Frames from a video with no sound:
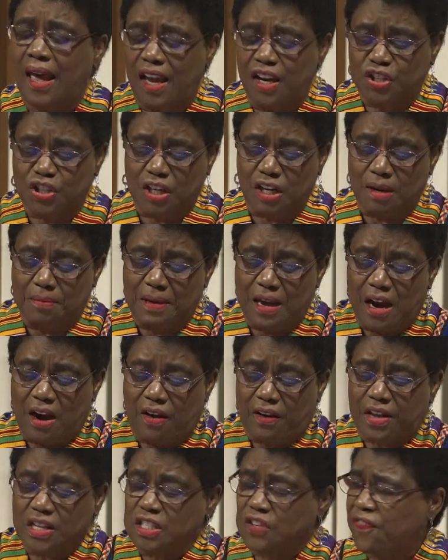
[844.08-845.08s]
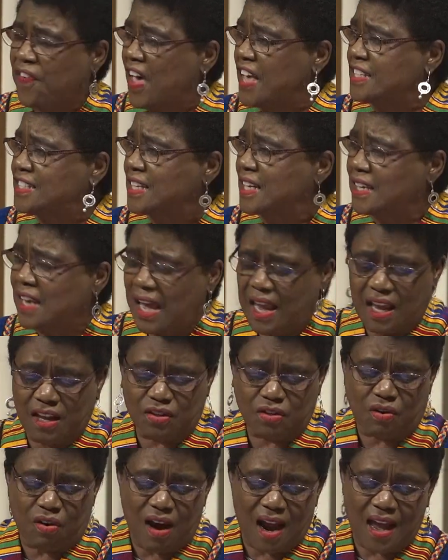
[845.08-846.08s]
Asian Americans facing
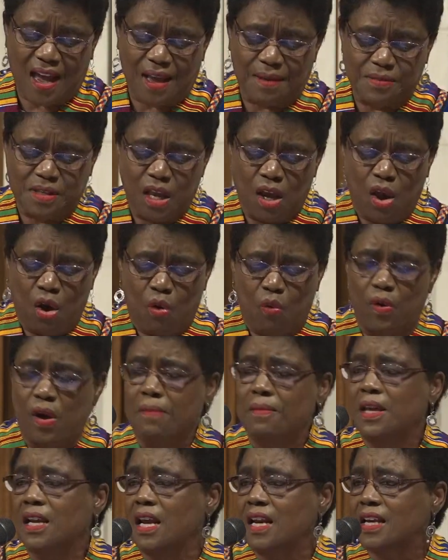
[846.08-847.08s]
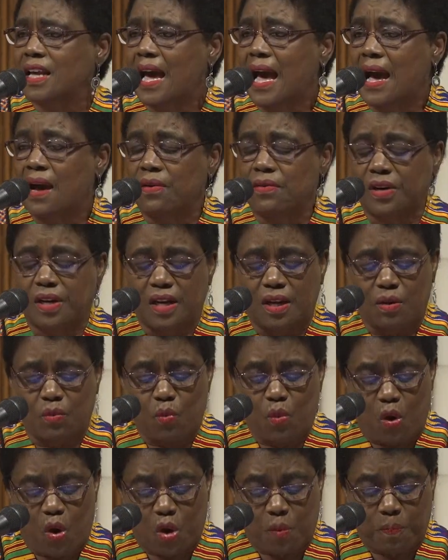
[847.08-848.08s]
hate crimes, women
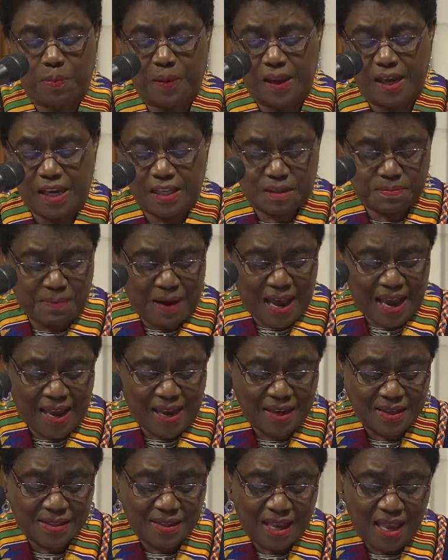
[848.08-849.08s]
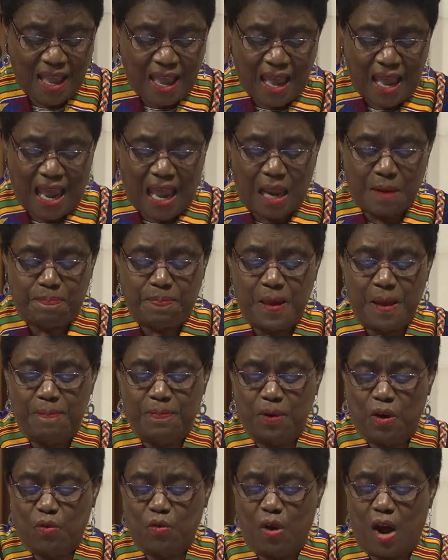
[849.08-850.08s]
encountering workplace bias, and
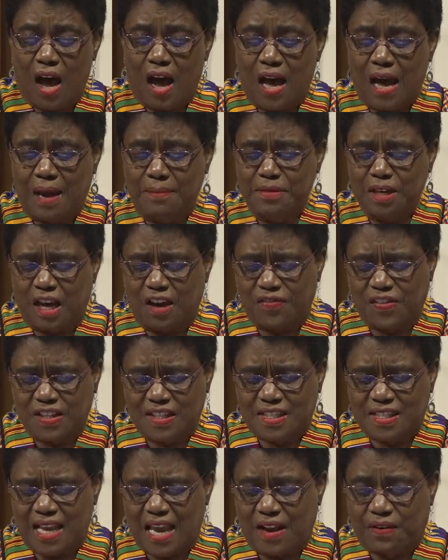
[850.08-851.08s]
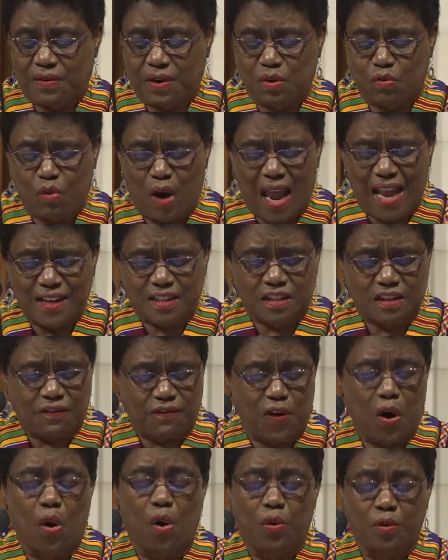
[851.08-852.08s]
people robbed of the sacred right to
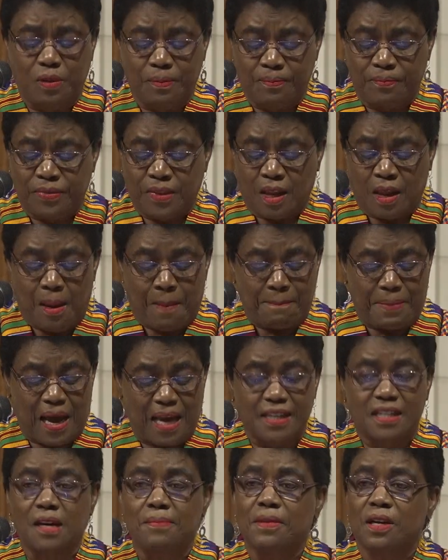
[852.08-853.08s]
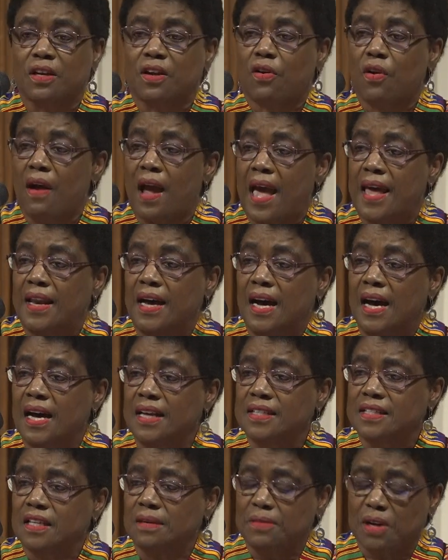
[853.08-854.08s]
vote by Democrat,
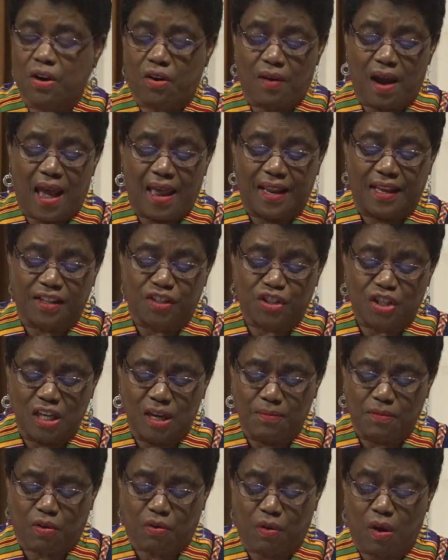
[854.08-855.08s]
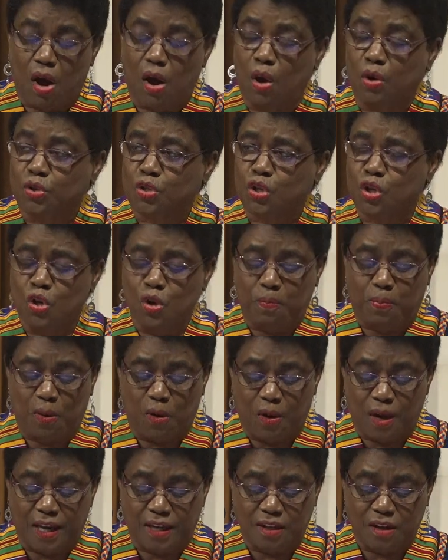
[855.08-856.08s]
undemocratic Jim Crow
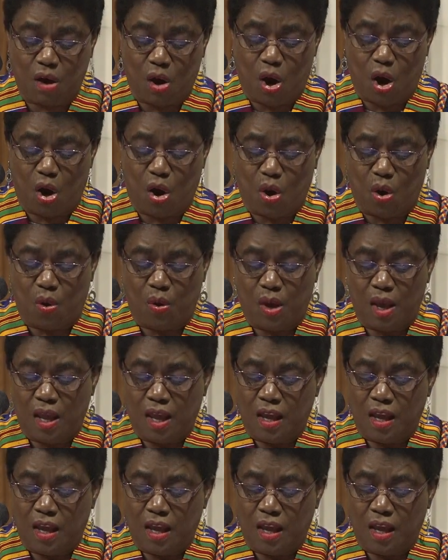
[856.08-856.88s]
2.0